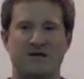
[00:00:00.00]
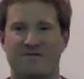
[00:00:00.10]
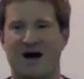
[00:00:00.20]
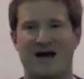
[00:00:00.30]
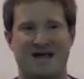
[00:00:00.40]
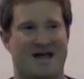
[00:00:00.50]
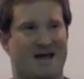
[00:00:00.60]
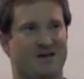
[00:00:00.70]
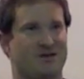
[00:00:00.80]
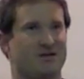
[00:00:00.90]
if I
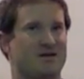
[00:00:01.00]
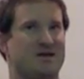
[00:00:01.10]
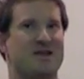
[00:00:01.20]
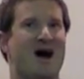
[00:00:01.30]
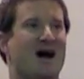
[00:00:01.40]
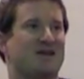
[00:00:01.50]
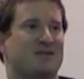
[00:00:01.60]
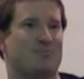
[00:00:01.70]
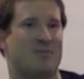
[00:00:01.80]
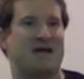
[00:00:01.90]
had not
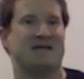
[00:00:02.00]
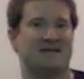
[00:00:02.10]
made